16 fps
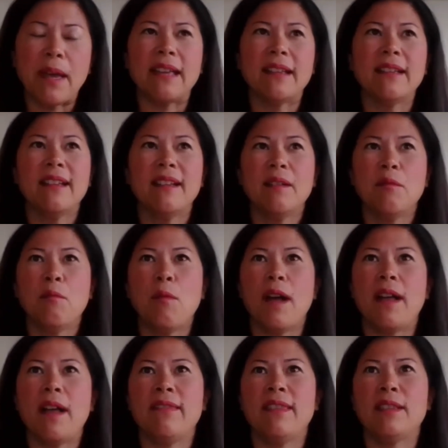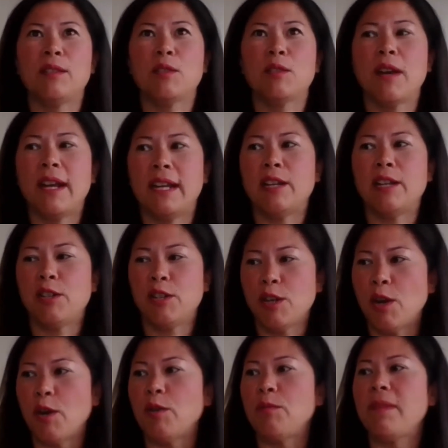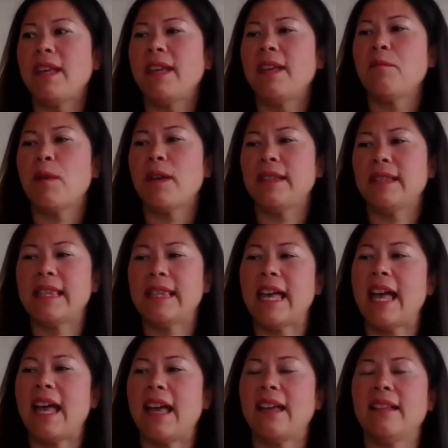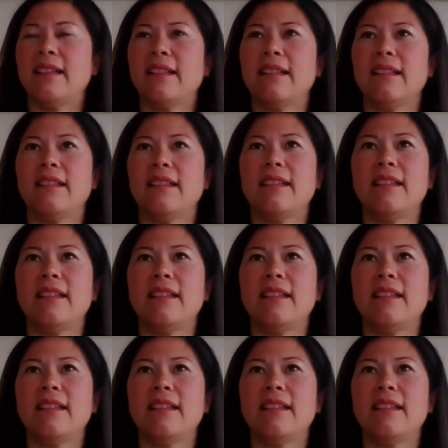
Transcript: But mm-hmm. what this training showed me was that